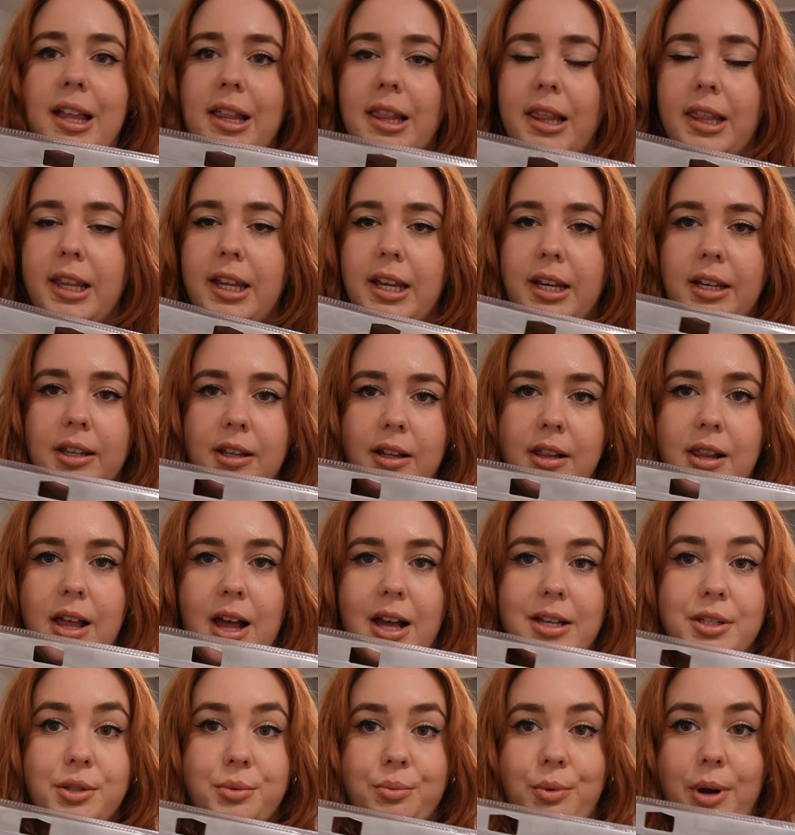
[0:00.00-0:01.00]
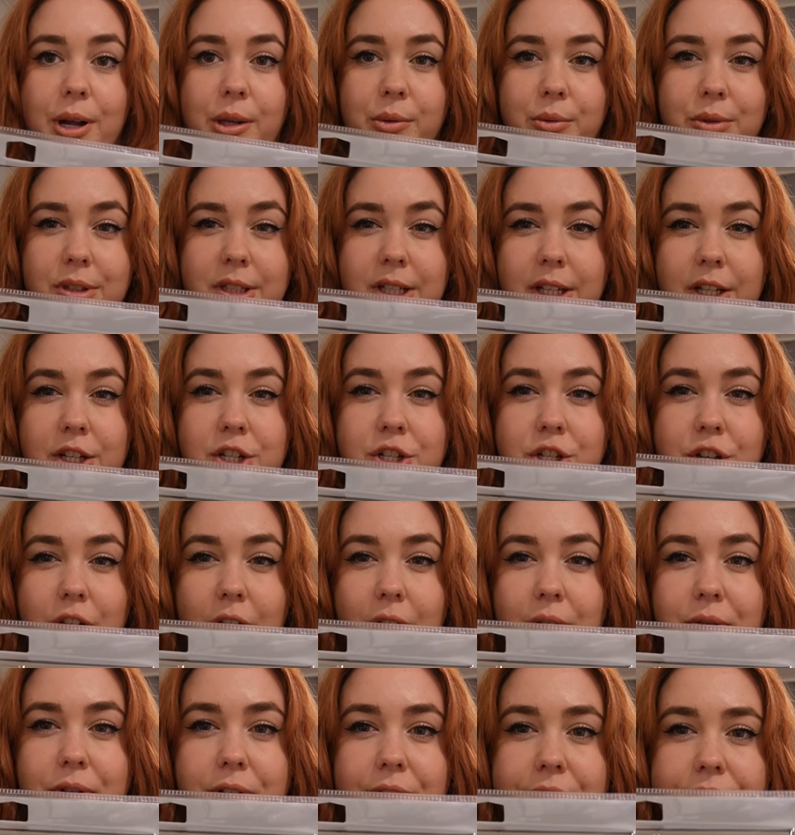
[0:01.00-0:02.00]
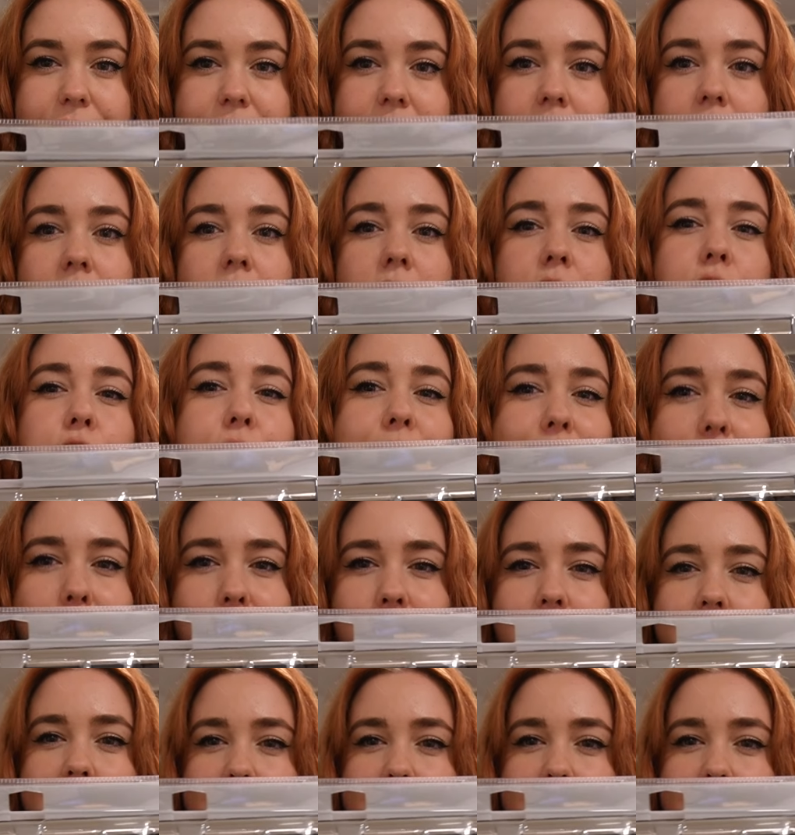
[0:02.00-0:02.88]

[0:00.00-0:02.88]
clean the glass while we take showers so